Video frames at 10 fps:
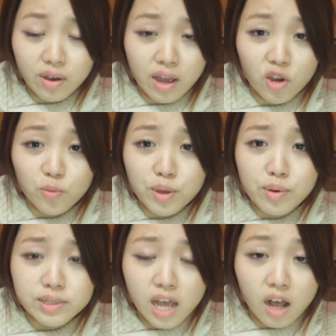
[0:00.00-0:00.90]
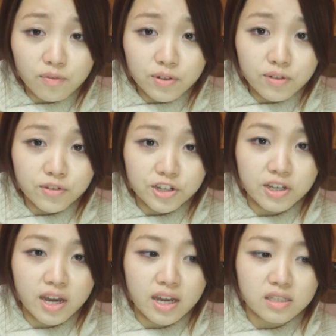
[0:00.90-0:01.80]
I hope it was helpful for
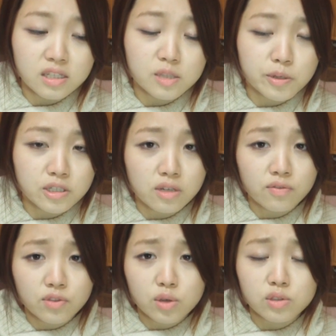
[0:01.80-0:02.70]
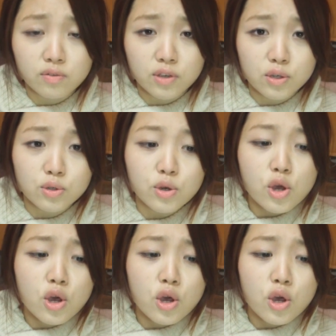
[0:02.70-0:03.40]
you guys, especially if those of you